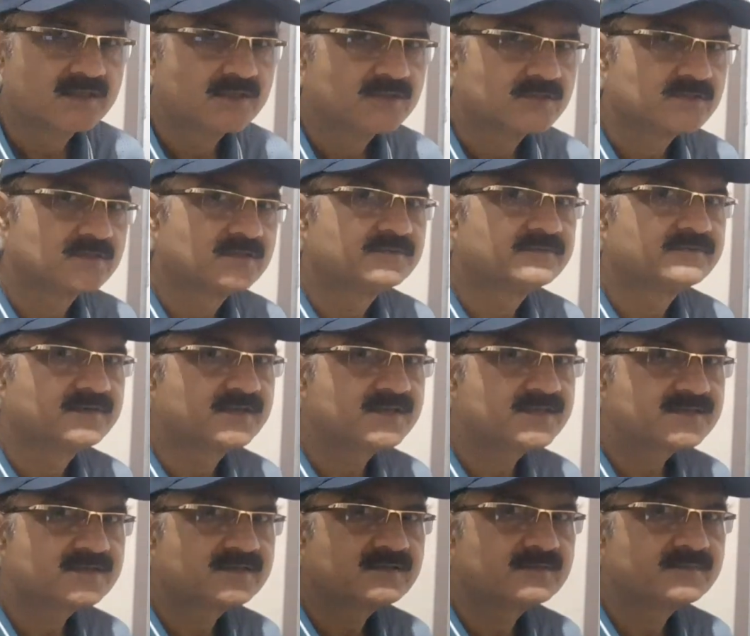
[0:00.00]
so the
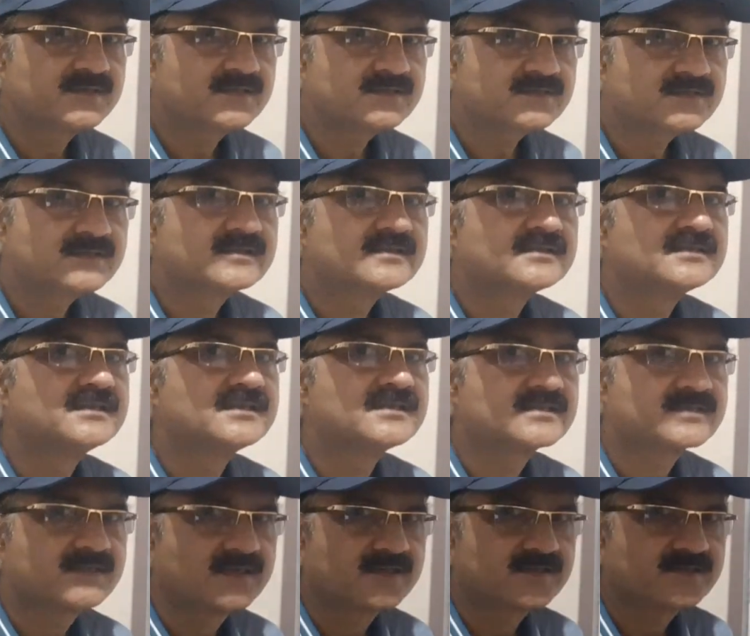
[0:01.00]
first term is
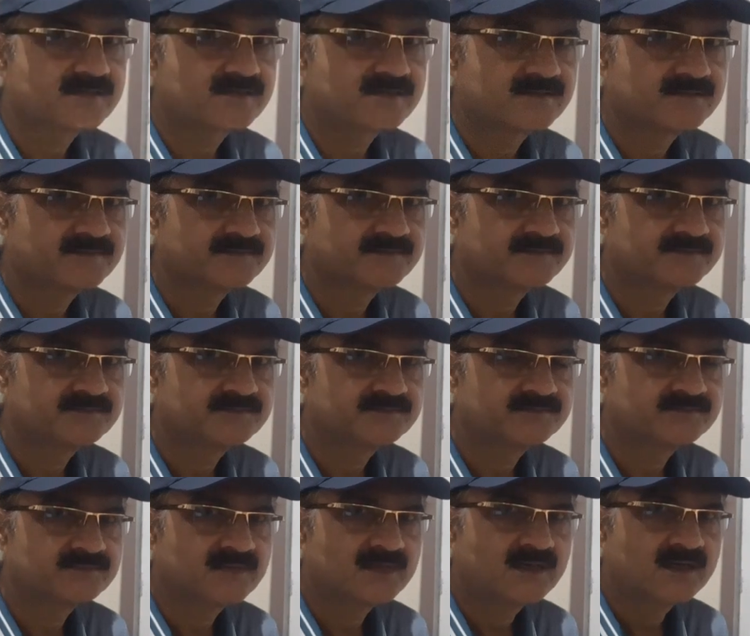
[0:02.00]
distance,
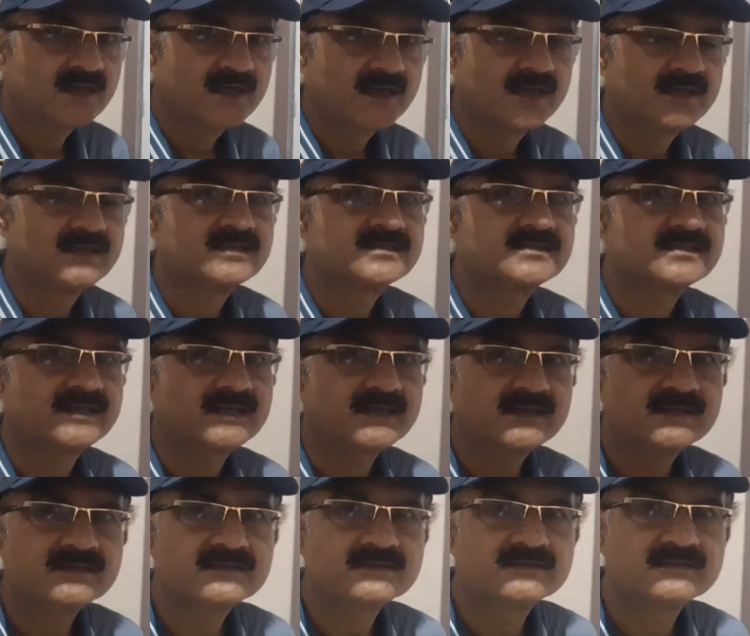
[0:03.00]
and the
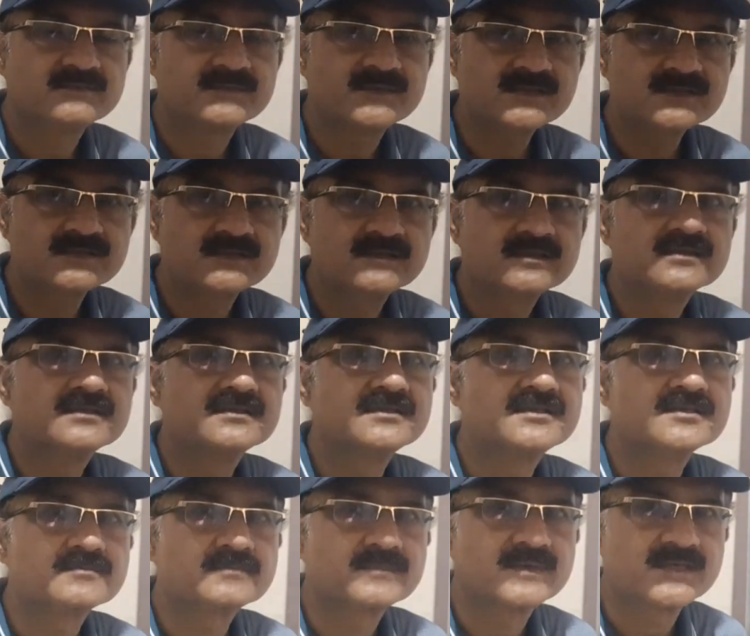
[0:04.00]
second term is
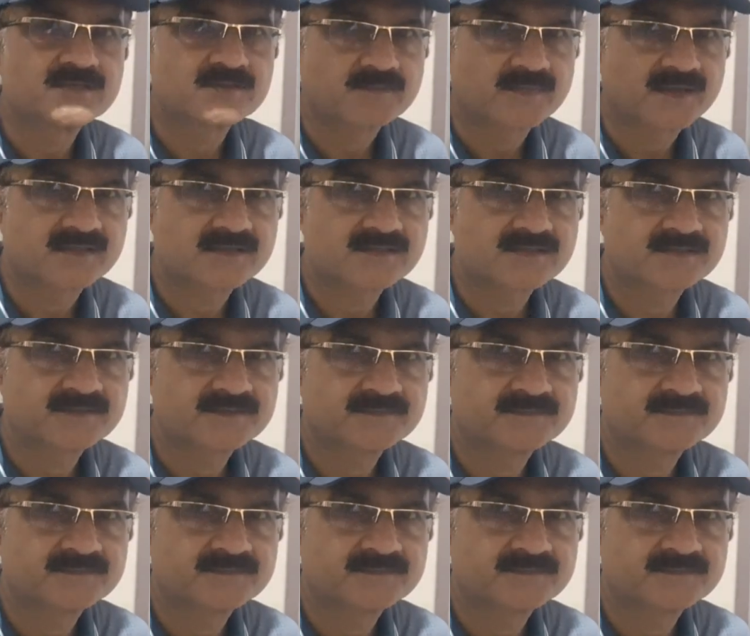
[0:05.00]
displacement.